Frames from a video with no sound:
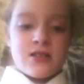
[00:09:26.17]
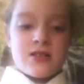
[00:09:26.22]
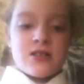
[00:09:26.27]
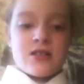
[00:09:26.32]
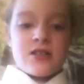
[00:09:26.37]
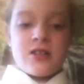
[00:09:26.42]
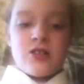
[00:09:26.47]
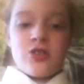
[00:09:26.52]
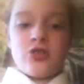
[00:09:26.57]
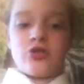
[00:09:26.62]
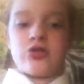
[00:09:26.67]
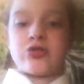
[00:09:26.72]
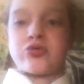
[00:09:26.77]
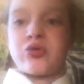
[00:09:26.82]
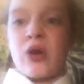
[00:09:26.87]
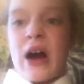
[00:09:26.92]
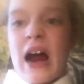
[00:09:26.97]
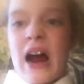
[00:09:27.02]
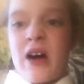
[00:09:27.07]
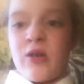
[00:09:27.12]
and a
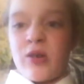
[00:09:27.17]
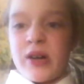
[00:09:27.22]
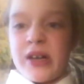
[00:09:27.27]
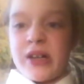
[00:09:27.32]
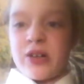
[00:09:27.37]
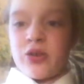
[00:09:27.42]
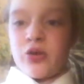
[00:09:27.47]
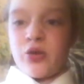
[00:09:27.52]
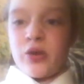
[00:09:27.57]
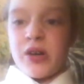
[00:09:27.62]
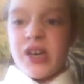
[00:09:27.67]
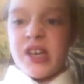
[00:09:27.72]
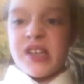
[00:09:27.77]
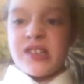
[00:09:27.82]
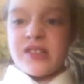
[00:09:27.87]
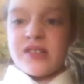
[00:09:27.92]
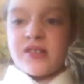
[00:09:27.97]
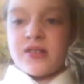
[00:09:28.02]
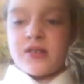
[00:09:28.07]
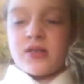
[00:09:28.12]
growling
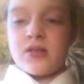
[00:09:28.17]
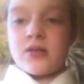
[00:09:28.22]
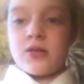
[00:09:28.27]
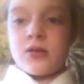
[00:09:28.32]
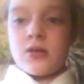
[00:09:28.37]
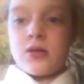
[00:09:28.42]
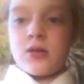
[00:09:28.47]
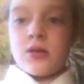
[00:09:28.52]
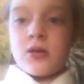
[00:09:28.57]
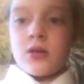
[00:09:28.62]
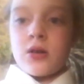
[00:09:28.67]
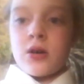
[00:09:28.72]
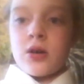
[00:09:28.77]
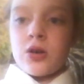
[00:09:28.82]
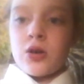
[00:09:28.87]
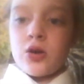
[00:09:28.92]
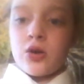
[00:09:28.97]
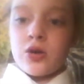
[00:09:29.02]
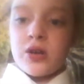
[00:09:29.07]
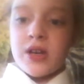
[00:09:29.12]
noise. You
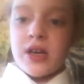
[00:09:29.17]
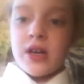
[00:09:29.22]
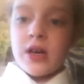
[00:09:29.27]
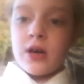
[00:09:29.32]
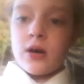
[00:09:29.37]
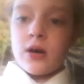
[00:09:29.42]
could hear.